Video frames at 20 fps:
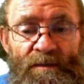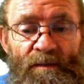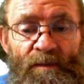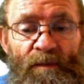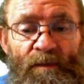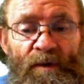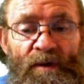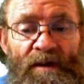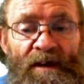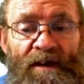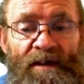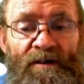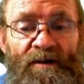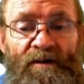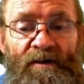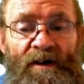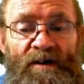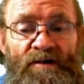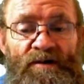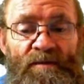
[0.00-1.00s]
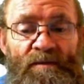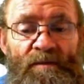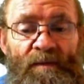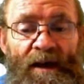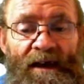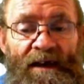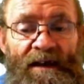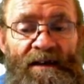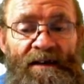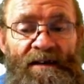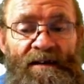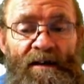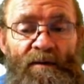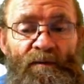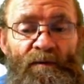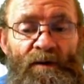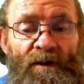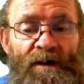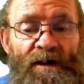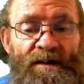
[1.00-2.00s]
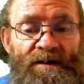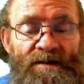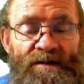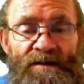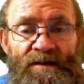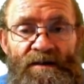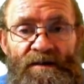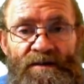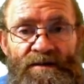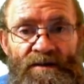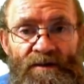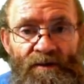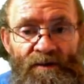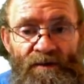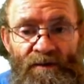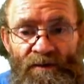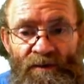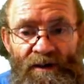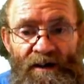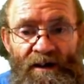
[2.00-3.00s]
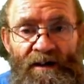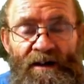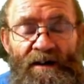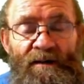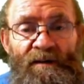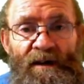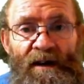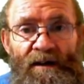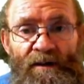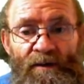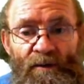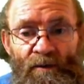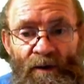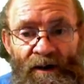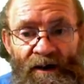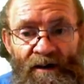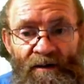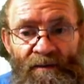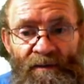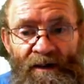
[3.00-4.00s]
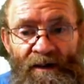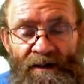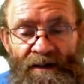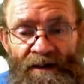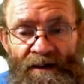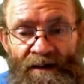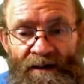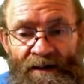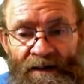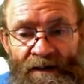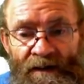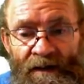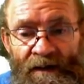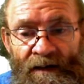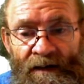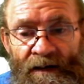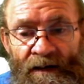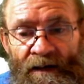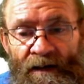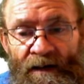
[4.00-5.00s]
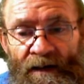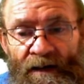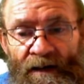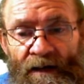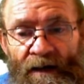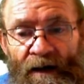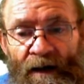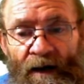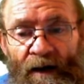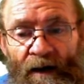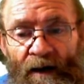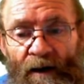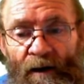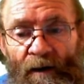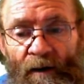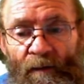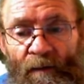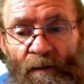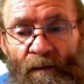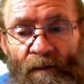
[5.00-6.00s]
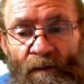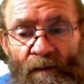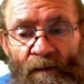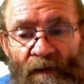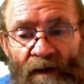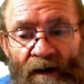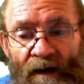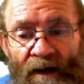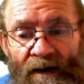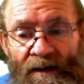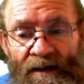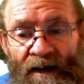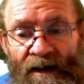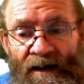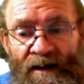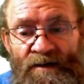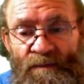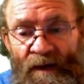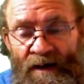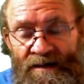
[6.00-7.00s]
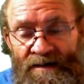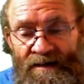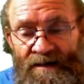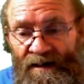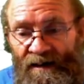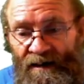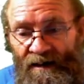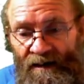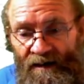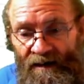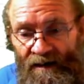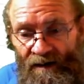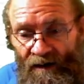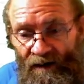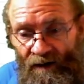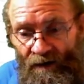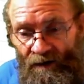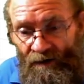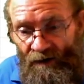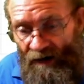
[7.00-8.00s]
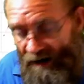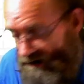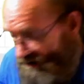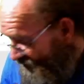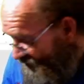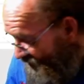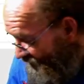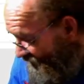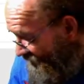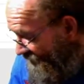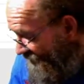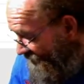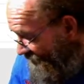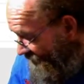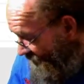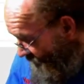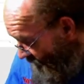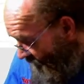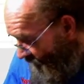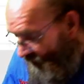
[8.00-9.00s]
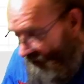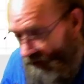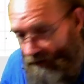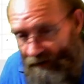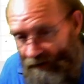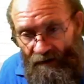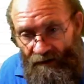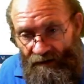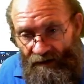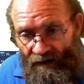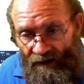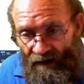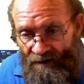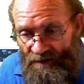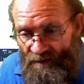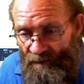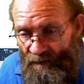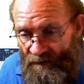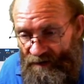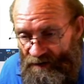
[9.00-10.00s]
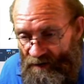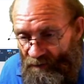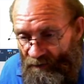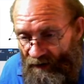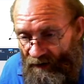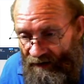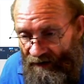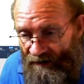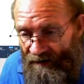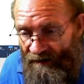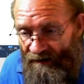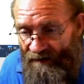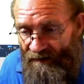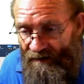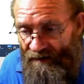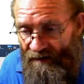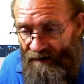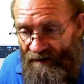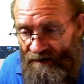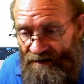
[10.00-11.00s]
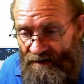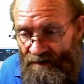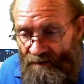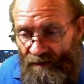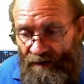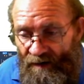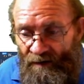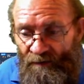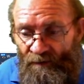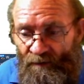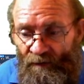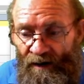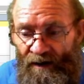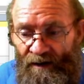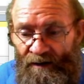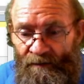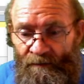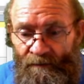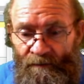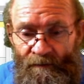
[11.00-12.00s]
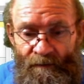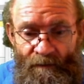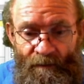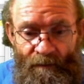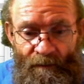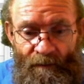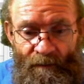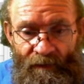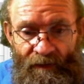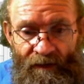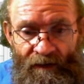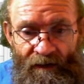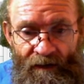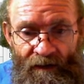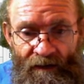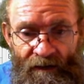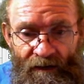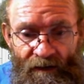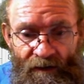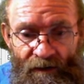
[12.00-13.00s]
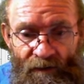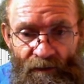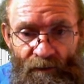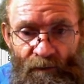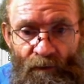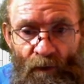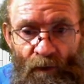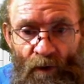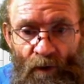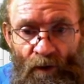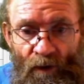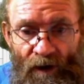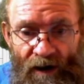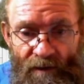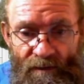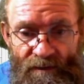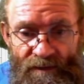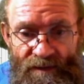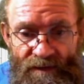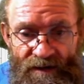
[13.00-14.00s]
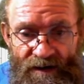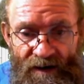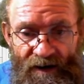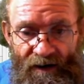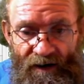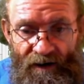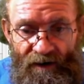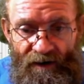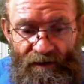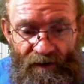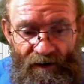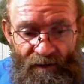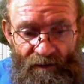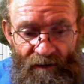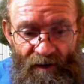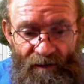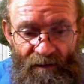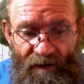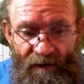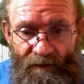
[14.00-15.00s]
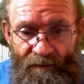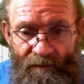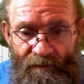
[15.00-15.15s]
put that connection back in there for us. So we didn't even have to worry about that. And that is basically the location that I specified in the XML file for M0, remember?